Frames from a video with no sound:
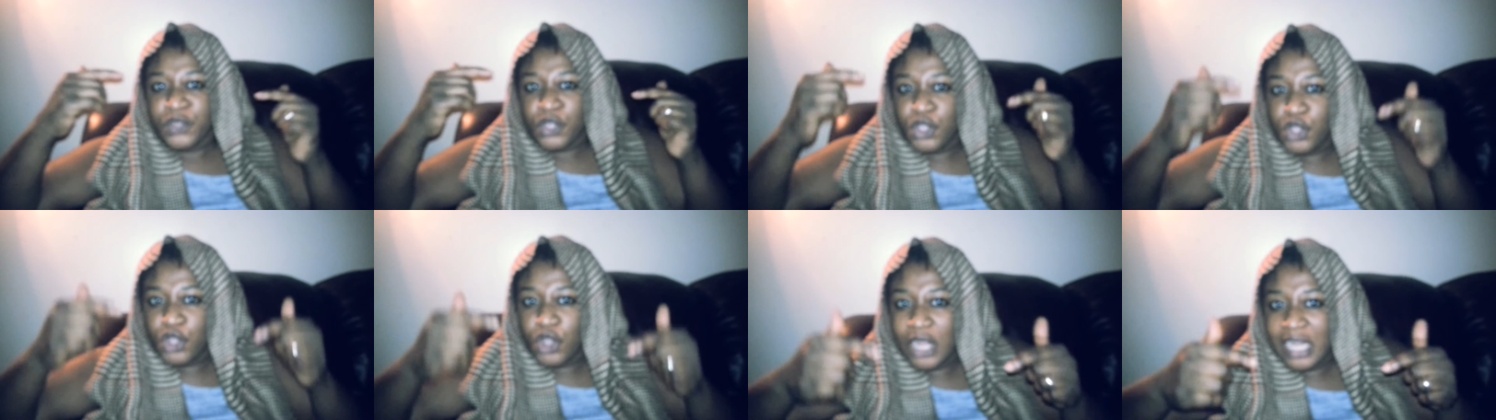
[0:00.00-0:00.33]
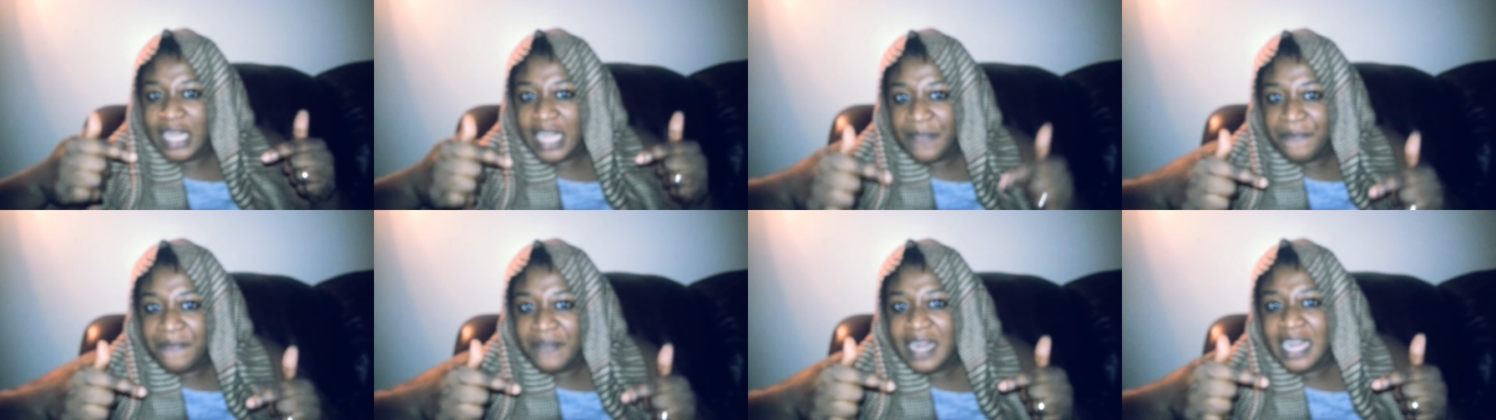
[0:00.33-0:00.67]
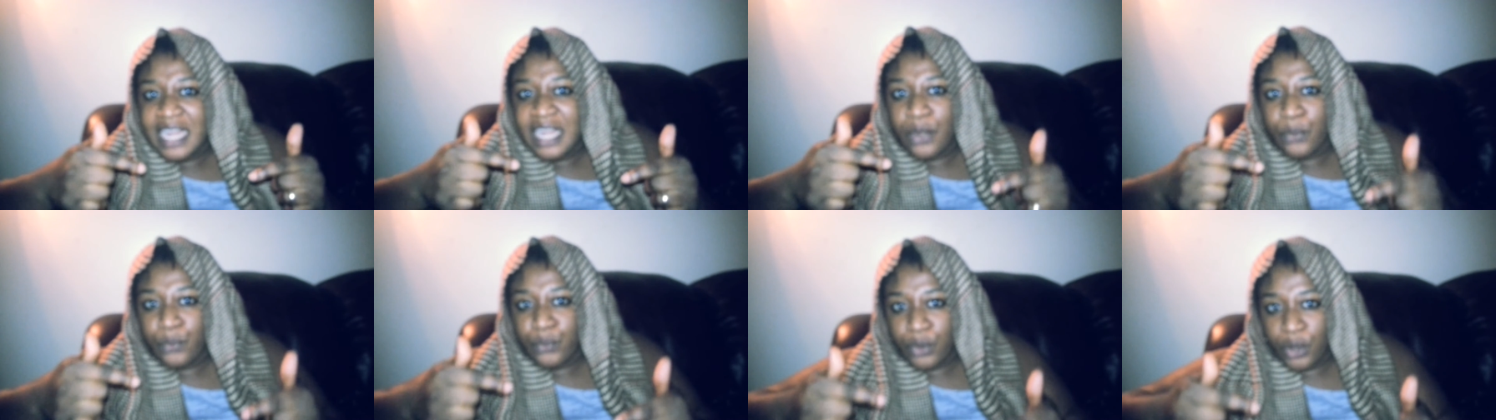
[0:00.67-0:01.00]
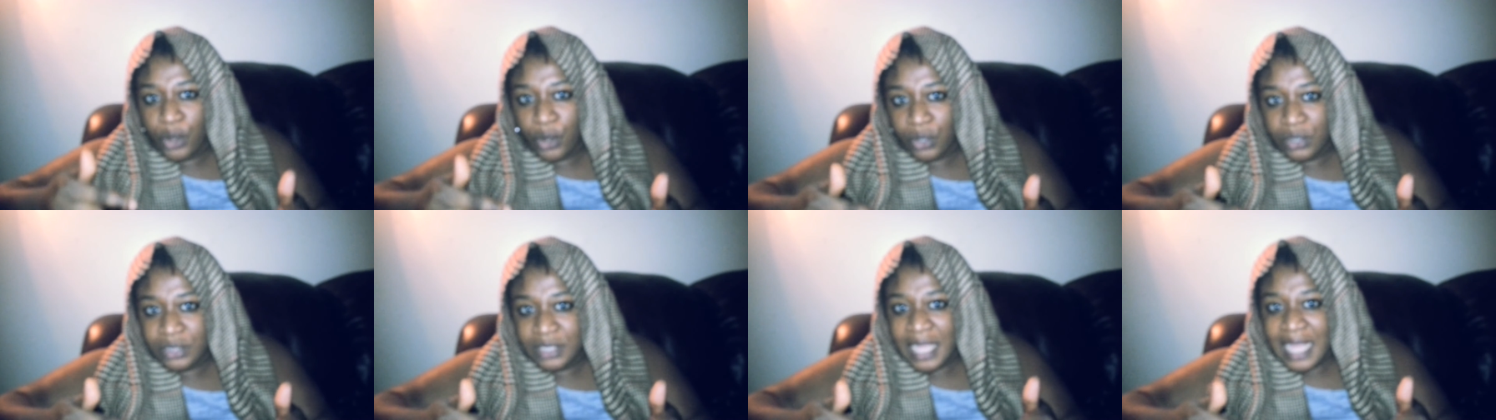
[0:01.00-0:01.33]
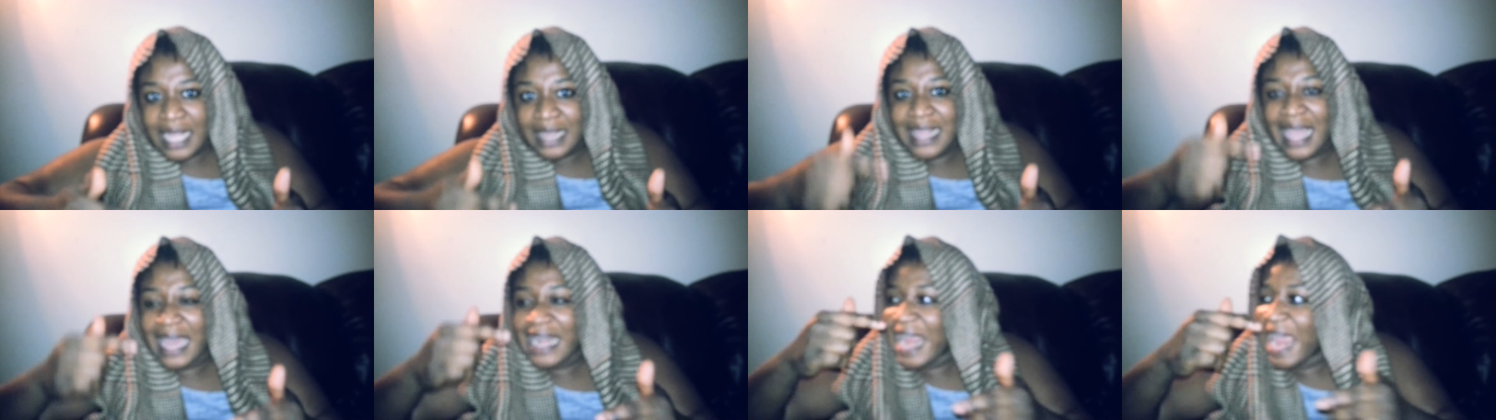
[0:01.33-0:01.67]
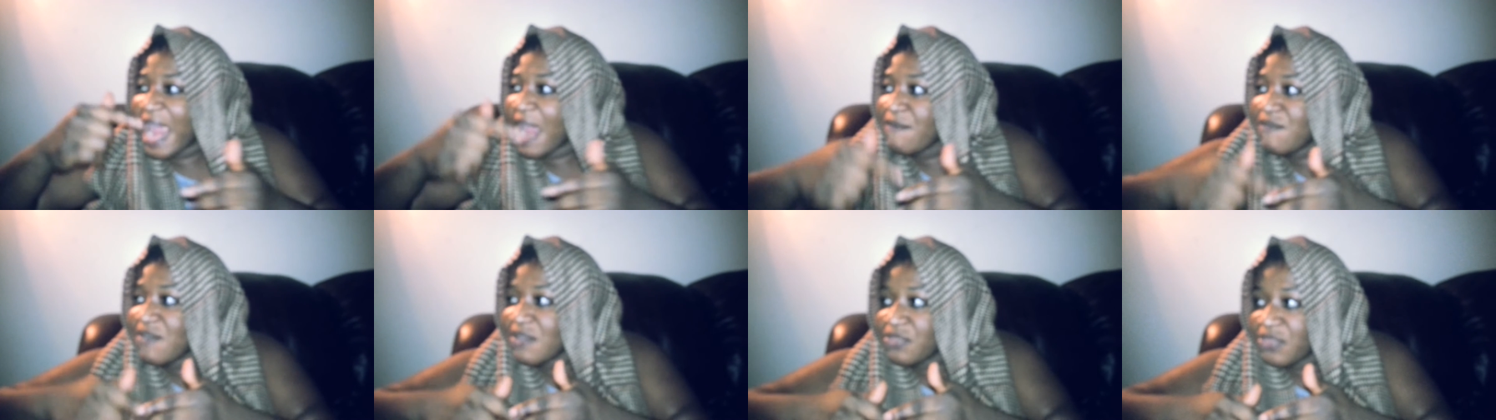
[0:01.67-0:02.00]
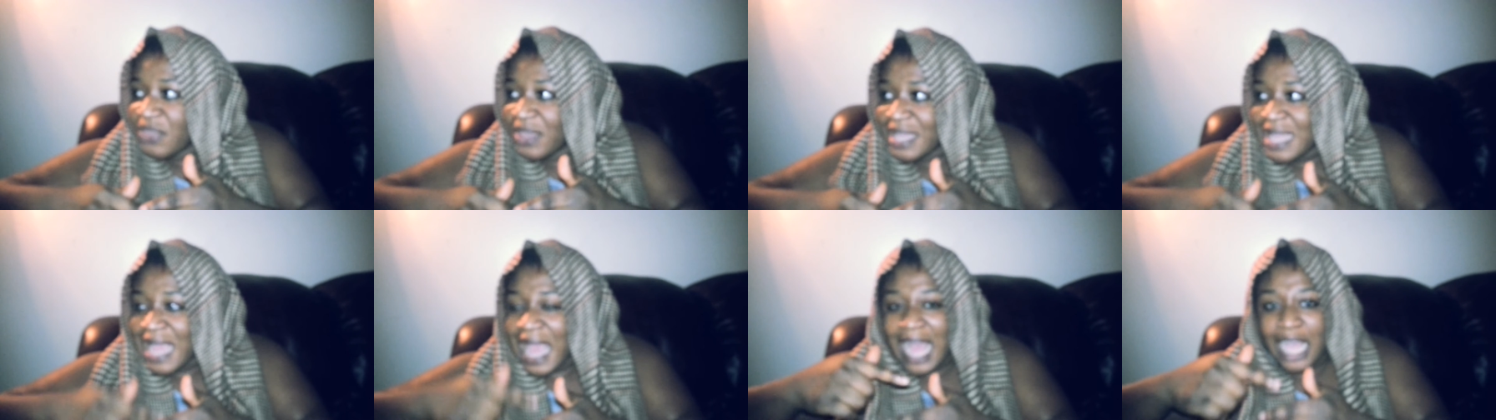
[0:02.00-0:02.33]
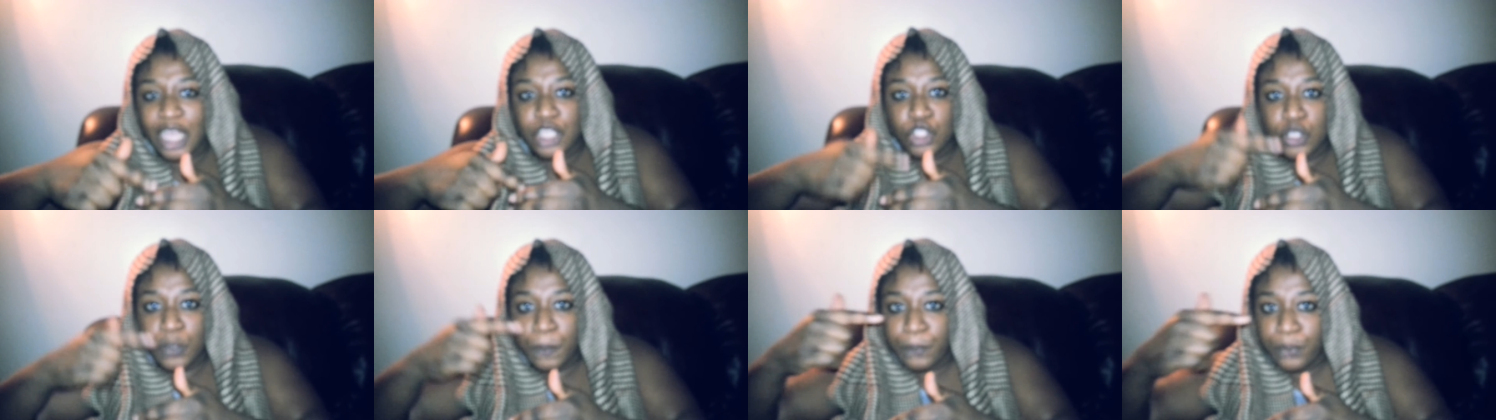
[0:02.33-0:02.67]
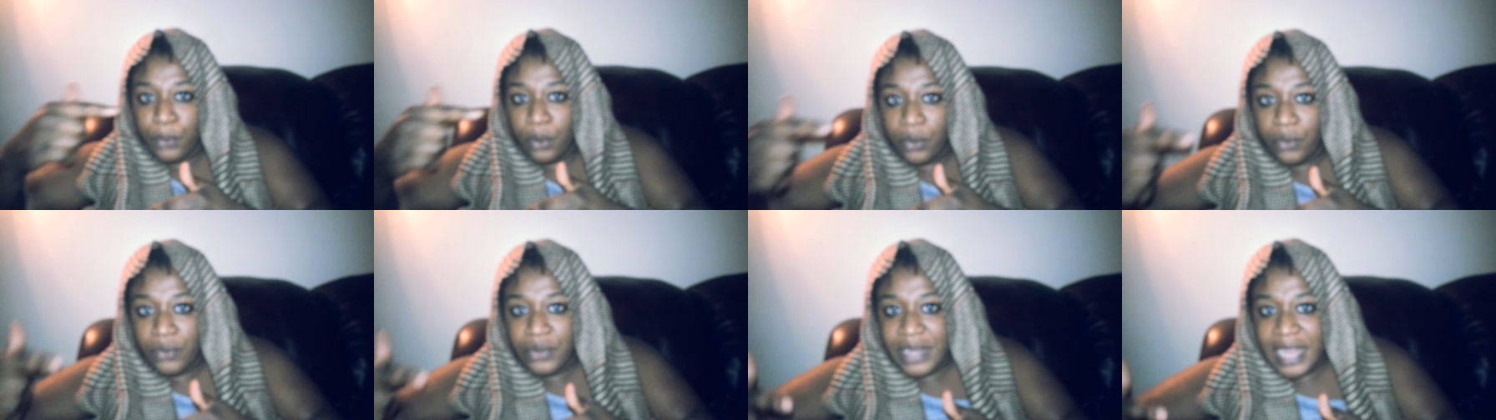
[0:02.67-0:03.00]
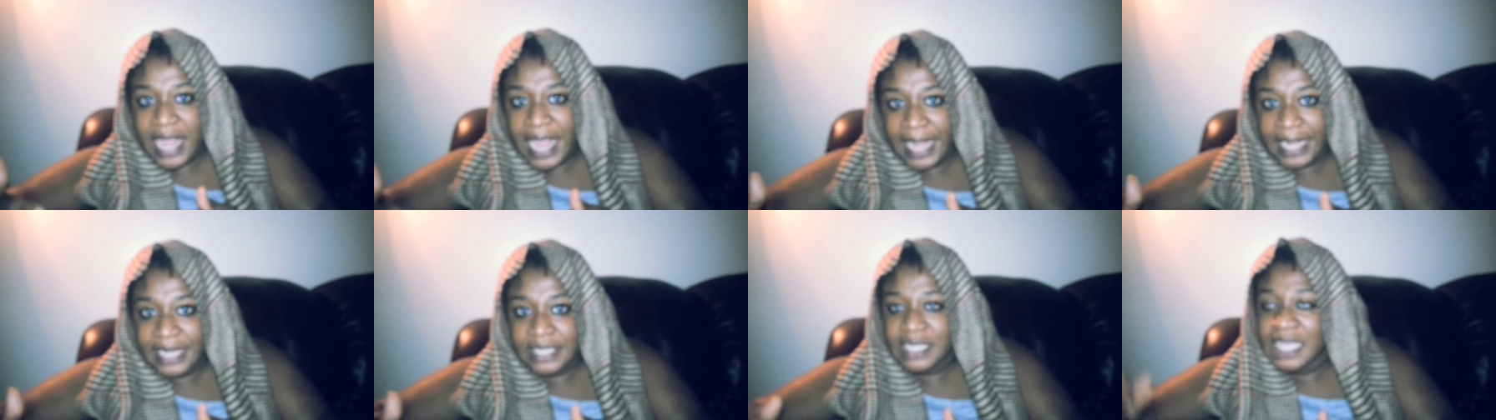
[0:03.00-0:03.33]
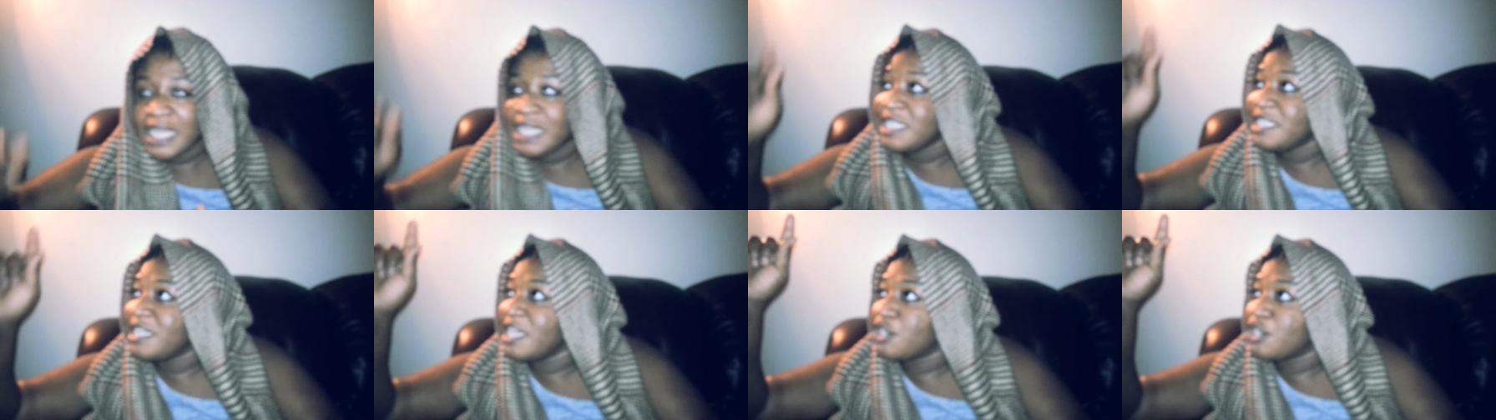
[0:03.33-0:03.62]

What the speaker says: You're living in a world that everything has to procreate.